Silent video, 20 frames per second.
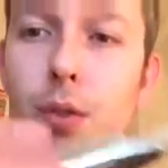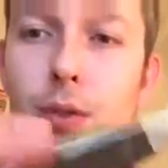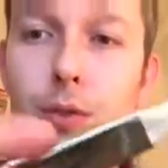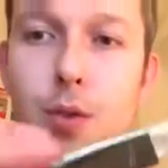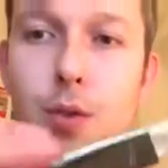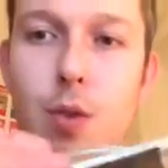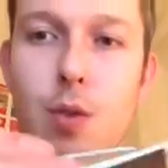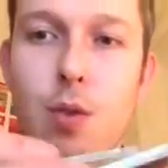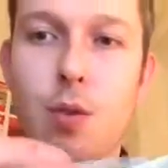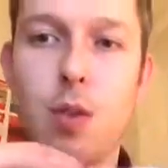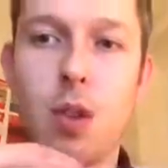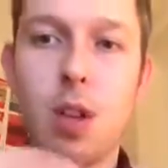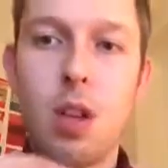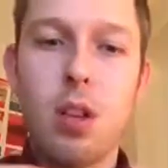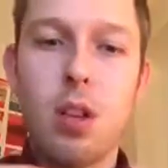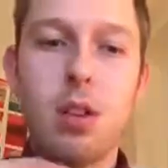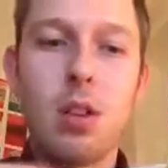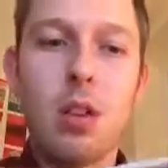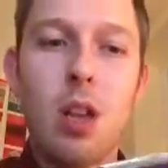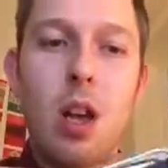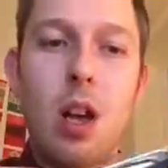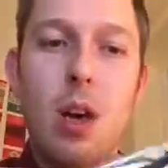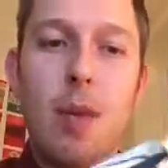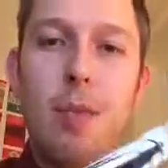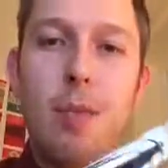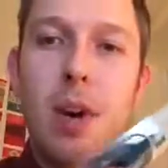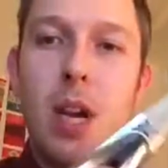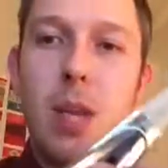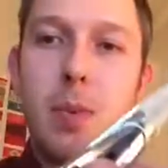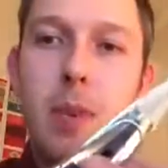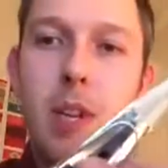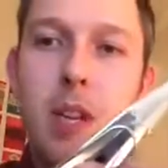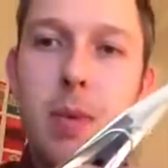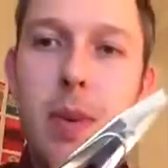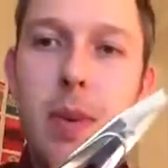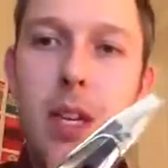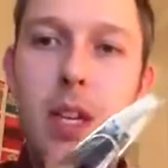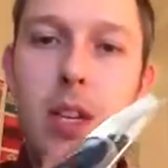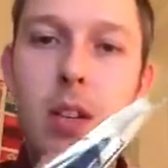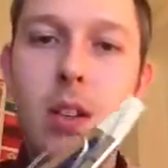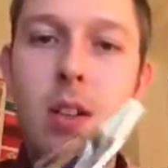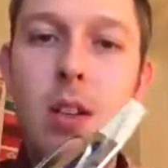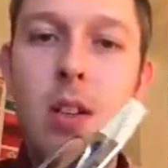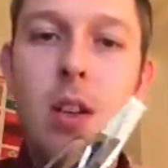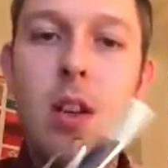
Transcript: through this bias binder maker.